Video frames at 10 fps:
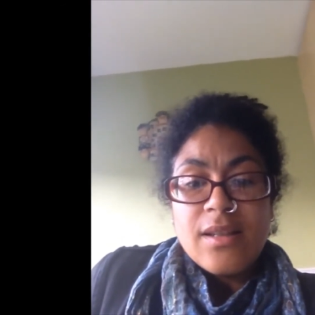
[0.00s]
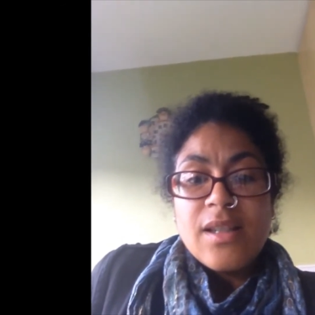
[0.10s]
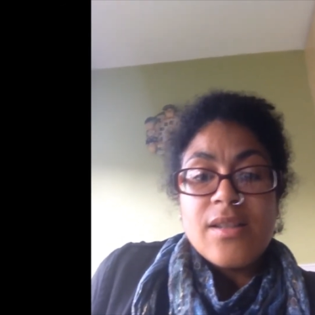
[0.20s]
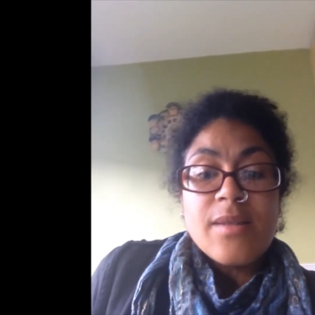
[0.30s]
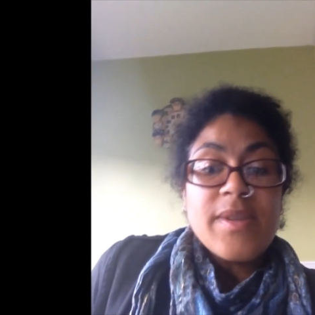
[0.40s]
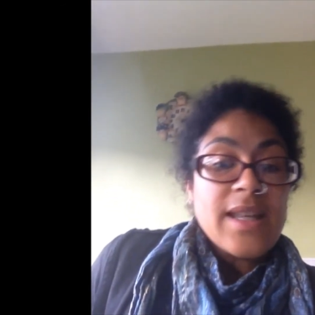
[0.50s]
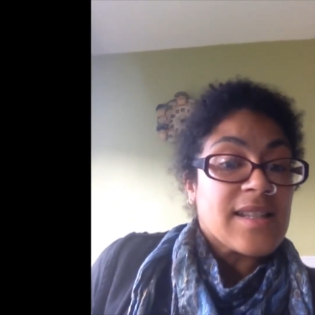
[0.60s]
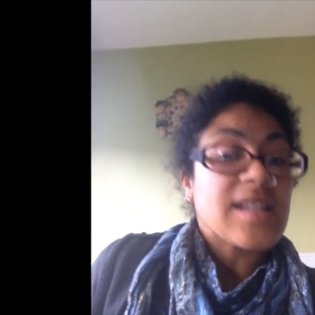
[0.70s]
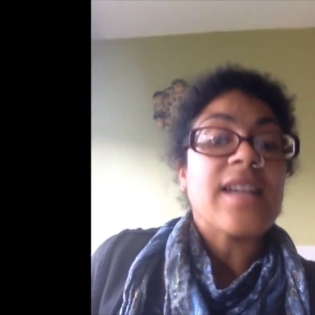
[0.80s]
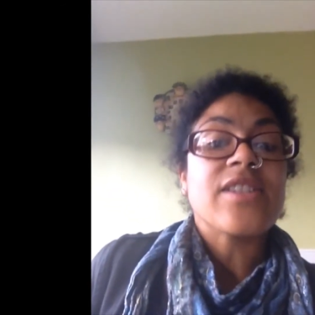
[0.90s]
something else
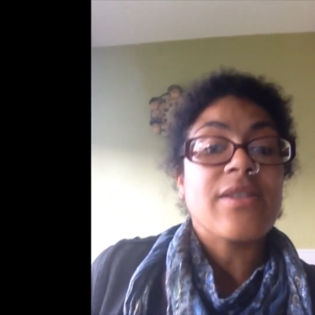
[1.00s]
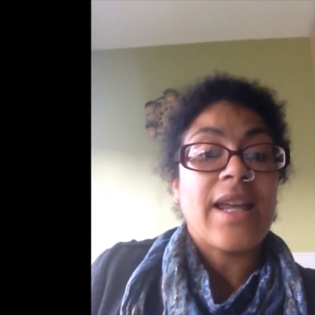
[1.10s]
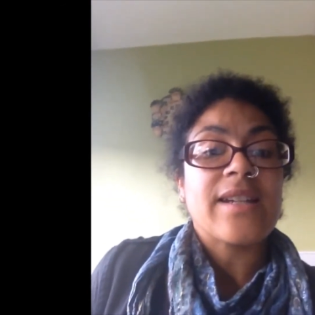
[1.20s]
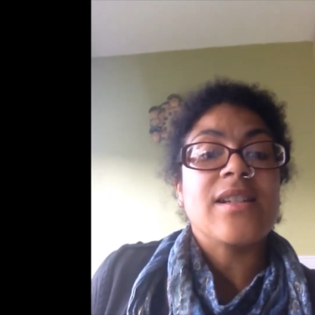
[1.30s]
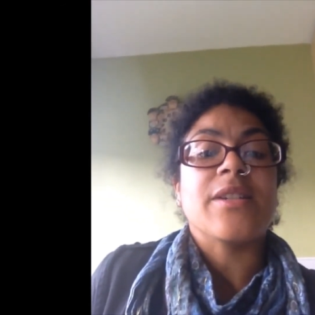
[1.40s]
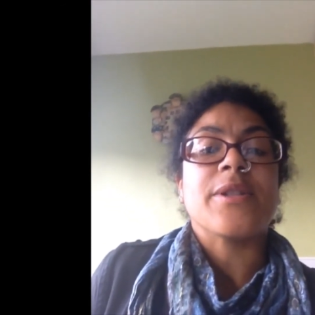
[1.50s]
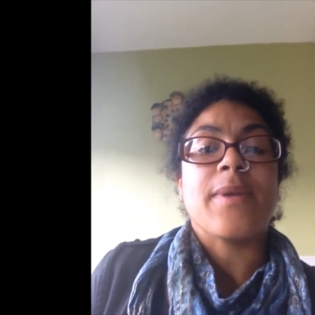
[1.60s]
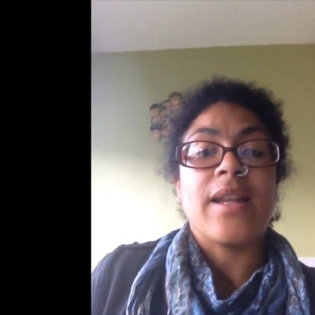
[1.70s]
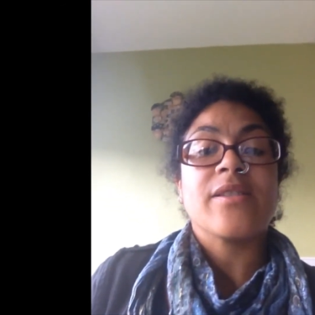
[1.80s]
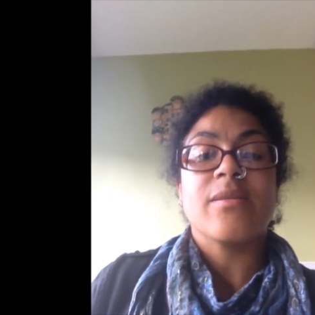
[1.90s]
that I do like to do as
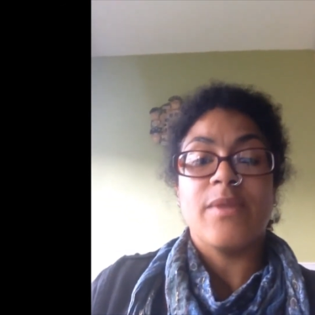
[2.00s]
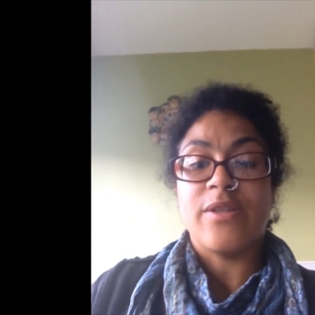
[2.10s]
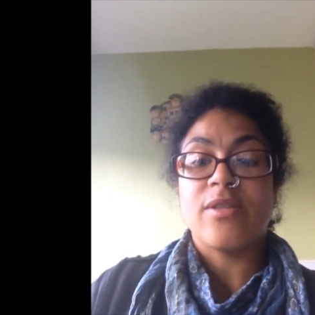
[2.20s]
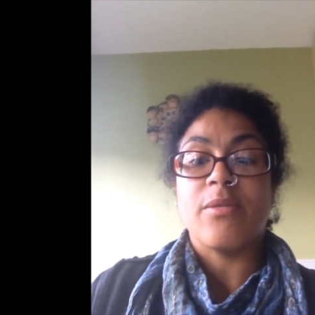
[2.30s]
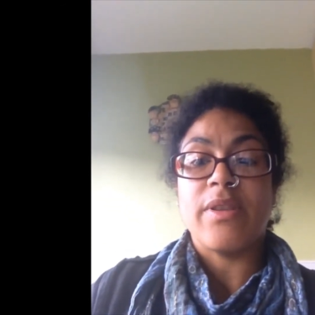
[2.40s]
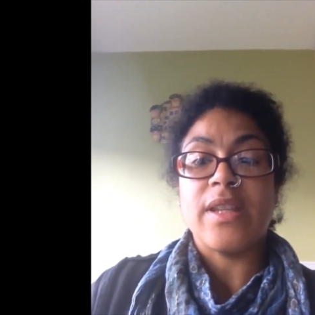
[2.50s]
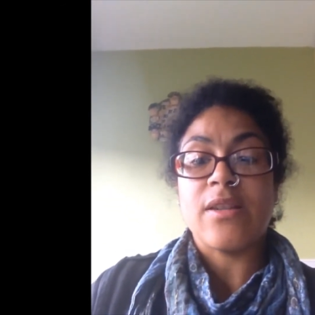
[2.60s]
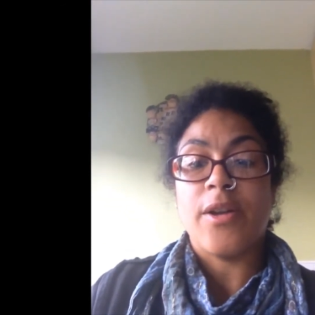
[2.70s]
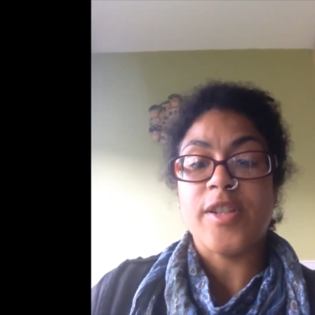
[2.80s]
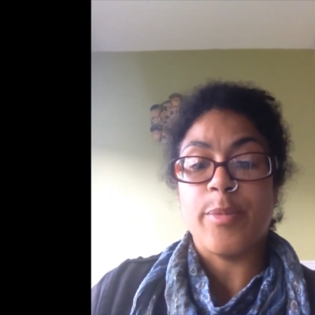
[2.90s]
well as doing this
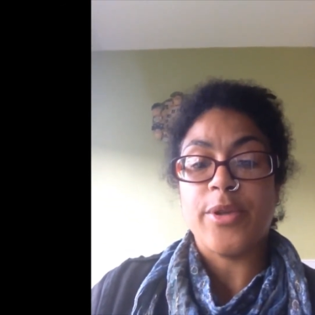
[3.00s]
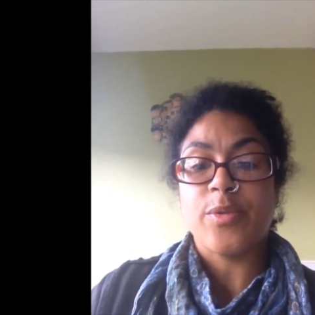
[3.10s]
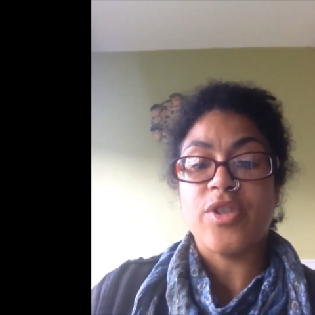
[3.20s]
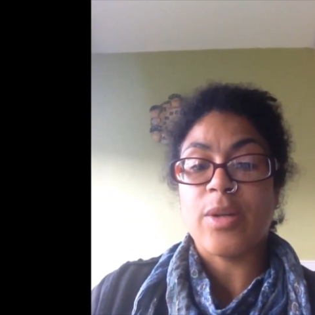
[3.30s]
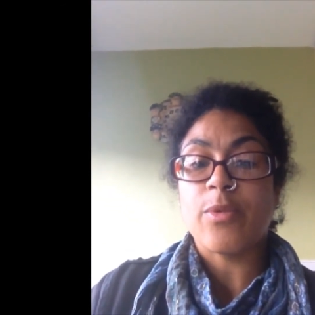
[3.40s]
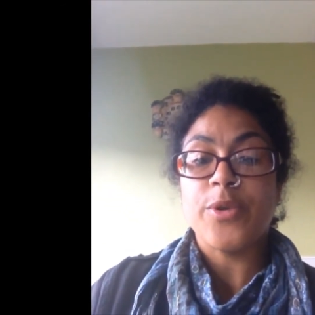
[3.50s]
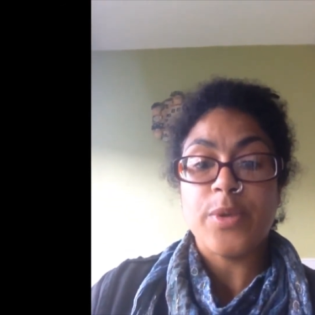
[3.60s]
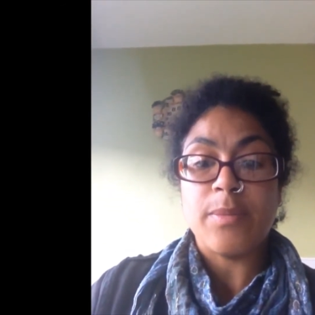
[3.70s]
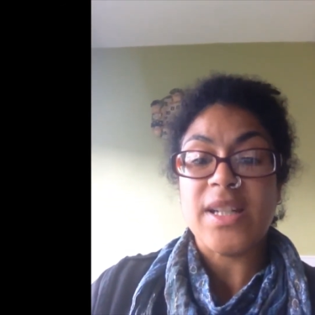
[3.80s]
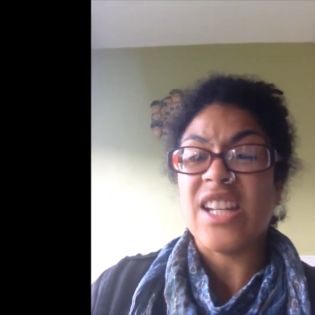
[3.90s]
hotspot, which I'm going to
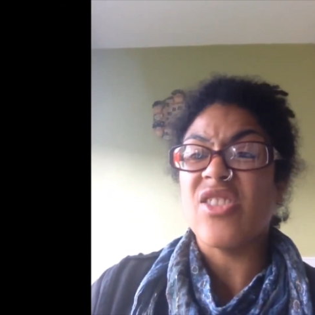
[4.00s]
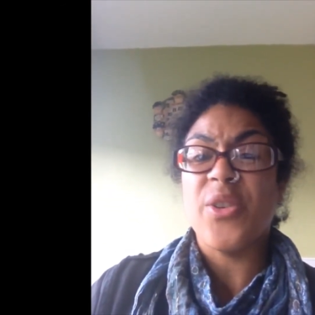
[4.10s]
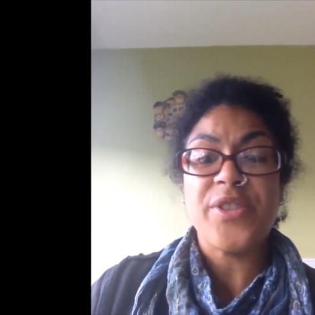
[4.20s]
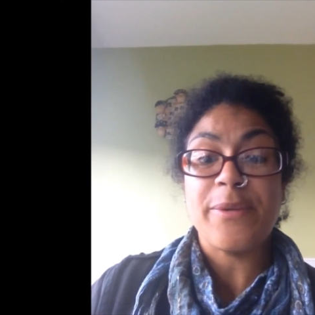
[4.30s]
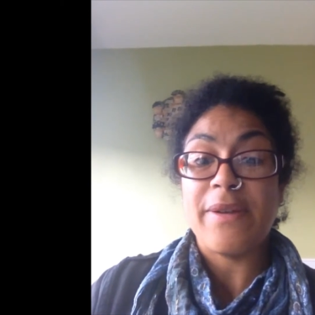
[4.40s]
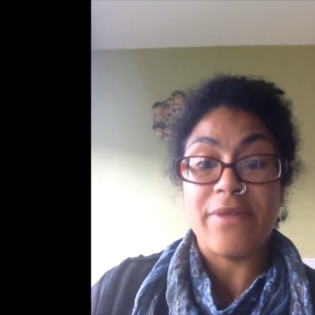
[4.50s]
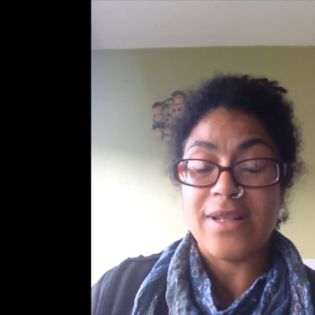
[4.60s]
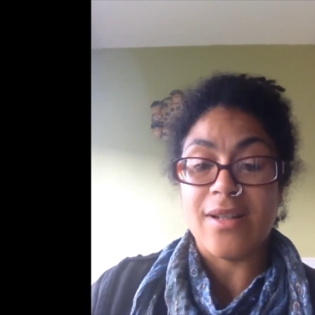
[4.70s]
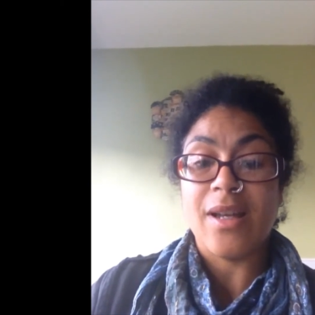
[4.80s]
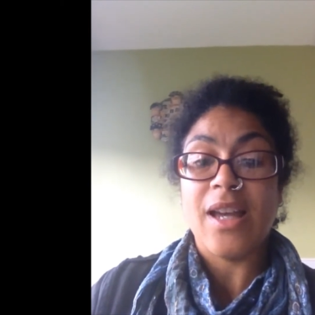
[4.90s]
admit I don't do every
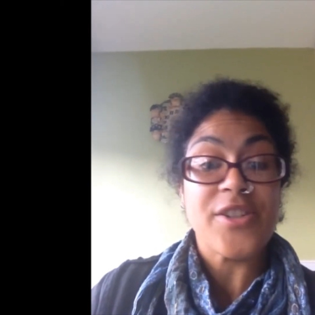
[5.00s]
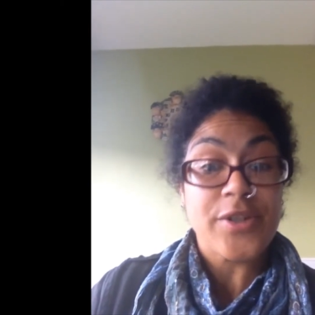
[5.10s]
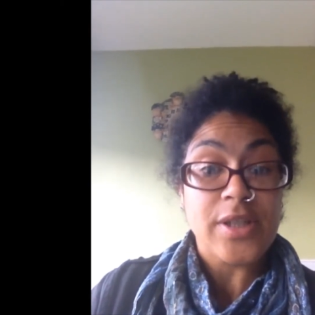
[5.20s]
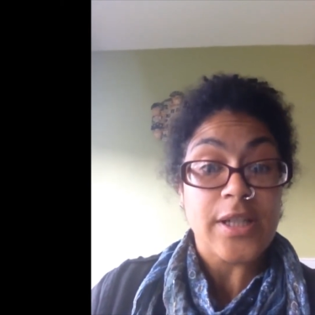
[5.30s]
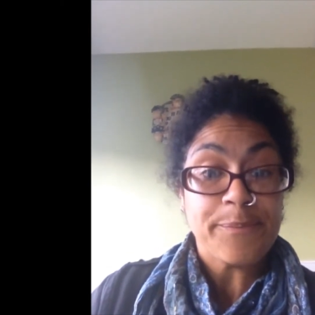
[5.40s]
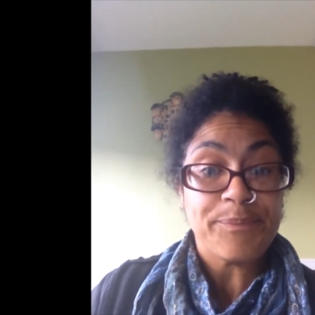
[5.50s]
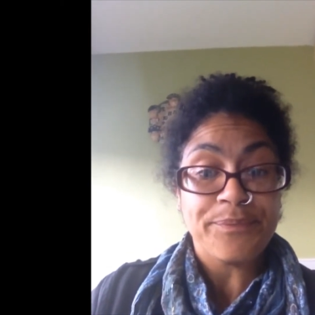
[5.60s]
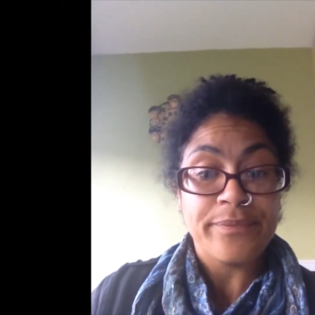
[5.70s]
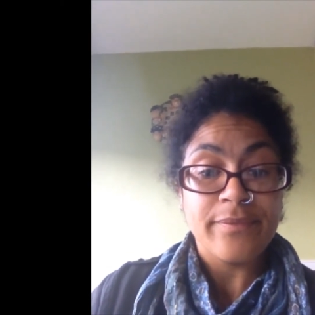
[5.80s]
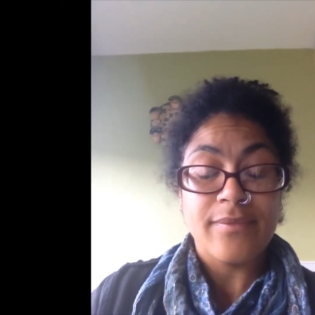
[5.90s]
day. I should do,
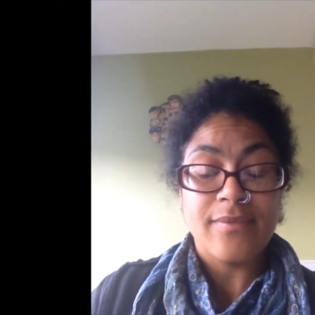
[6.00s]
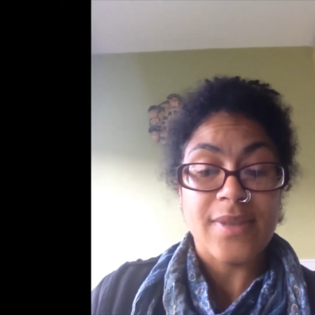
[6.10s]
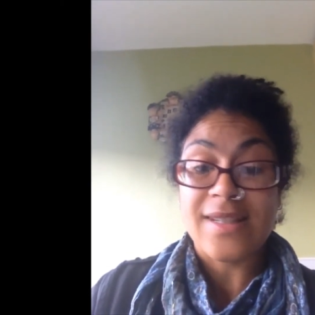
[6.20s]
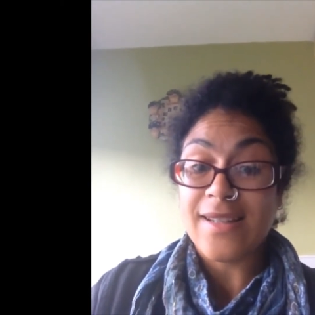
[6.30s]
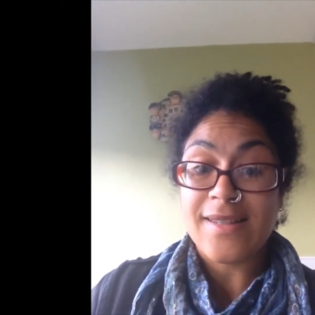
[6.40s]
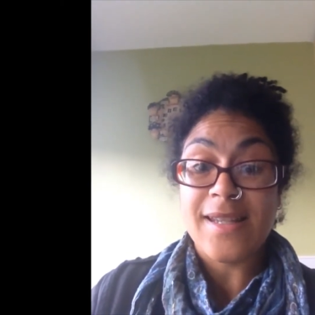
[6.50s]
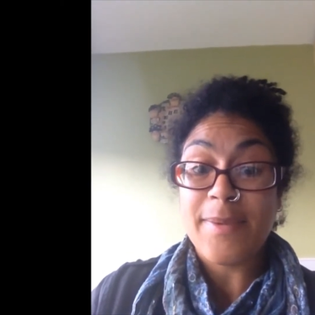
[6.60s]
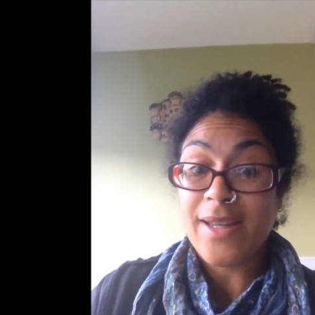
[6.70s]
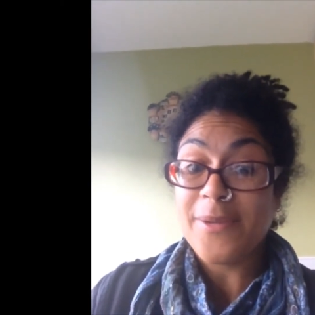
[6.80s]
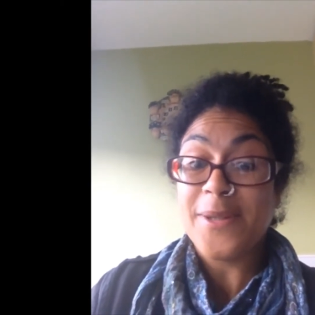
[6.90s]
because like I say, my
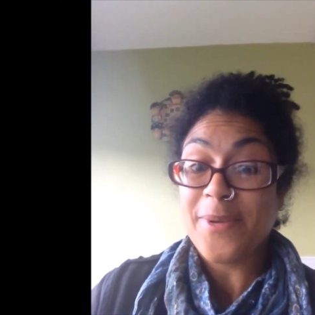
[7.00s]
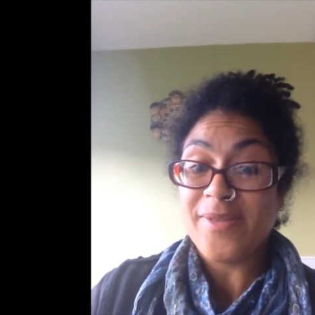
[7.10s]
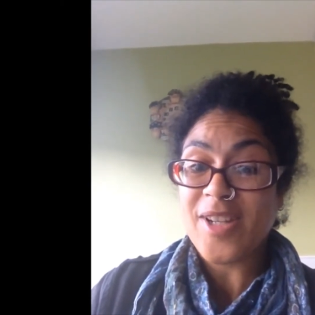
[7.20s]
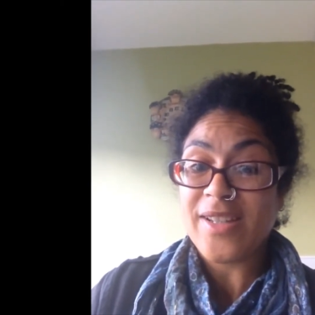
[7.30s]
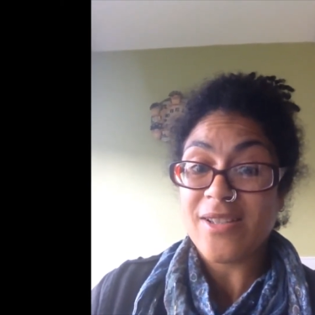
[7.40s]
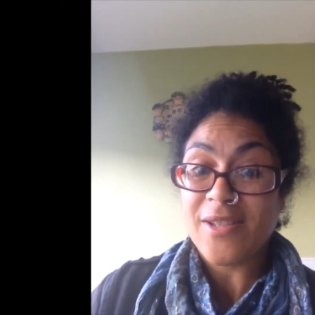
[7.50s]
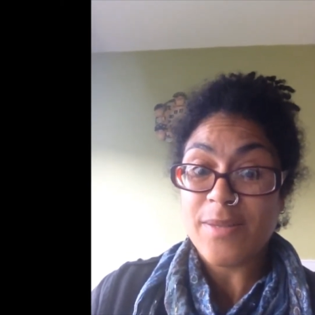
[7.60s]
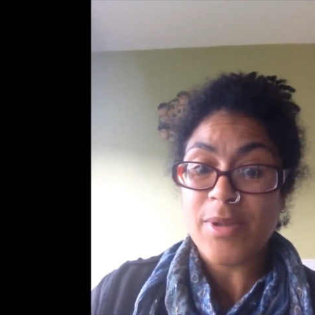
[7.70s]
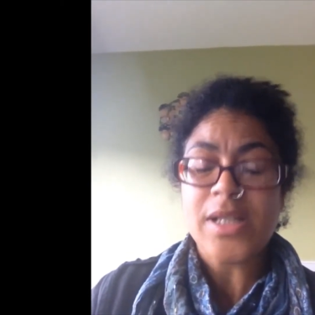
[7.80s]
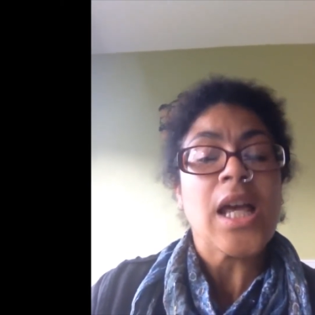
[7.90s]
house is one giant
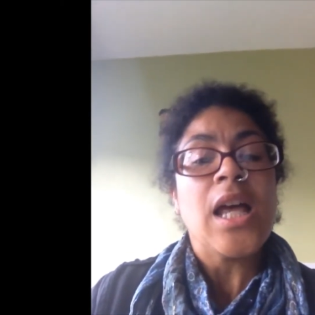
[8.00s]
hotspot.